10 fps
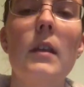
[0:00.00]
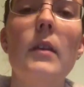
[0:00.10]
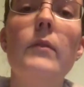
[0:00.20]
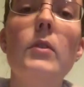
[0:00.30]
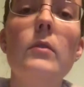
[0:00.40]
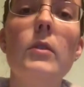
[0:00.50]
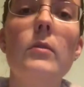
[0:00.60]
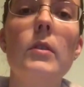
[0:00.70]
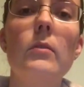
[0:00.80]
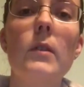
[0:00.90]
If you knew
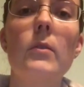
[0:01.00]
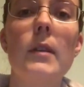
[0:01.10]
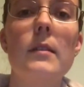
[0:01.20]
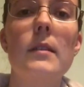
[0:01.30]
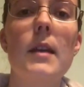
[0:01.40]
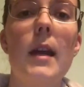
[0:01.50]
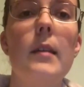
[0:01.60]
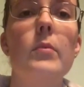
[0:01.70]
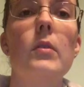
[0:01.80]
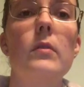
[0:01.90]
you were going to die
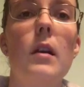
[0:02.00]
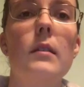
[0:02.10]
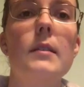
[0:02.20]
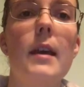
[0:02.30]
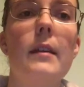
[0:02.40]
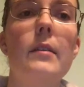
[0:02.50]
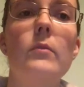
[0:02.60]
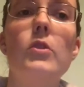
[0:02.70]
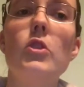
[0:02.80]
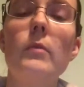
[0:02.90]
a prolonged death,
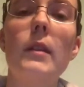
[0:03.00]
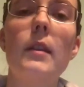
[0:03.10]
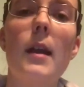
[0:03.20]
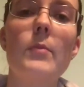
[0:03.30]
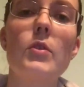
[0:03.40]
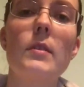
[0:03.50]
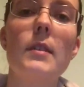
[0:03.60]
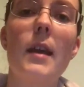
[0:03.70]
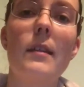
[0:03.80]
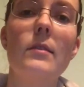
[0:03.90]
would you want the option
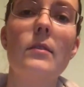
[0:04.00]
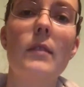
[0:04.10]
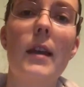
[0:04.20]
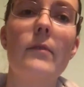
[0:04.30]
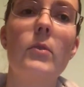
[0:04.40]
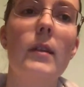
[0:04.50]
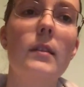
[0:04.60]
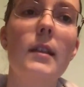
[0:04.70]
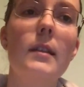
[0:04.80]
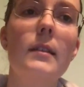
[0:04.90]
to end your life
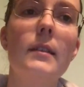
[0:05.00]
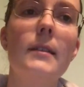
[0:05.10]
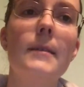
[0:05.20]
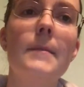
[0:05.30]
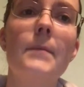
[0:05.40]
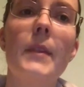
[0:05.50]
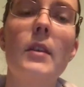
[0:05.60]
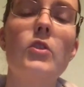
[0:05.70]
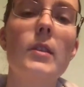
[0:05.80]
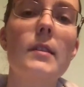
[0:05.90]
quickly?
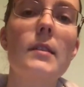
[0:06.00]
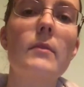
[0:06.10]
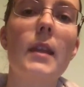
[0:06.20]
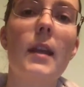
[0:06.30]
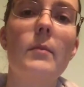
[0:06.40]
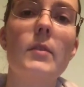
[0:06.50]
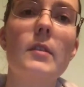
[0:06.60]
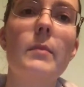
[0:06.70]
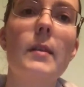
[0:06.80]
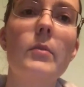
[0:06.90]
Just as with
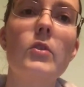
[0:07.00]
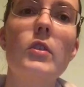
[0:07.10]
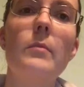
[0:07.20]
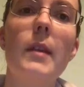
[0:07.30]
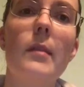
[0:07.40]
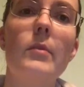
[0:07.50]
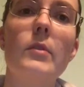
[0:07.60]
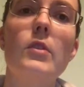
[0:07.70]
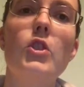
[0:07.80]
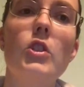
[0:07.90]
animals, people should be able
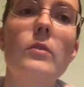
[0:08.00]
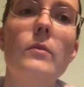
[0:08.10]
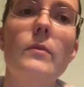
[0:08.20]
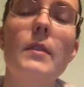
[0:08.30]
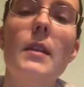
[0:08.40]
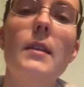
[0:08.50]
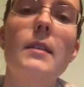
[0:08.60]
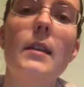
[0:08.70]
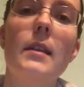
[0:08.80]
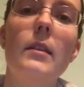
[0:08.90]
to choose
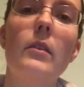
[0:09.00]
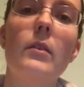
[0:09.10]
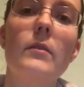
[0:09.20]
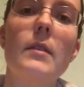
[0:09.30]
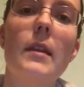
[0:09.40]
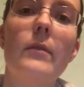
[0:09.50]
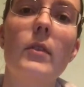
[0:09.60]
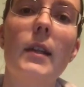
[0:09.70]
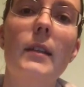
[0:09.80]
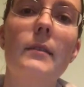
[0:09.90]
to end their own
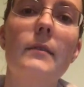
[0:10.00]
suffering.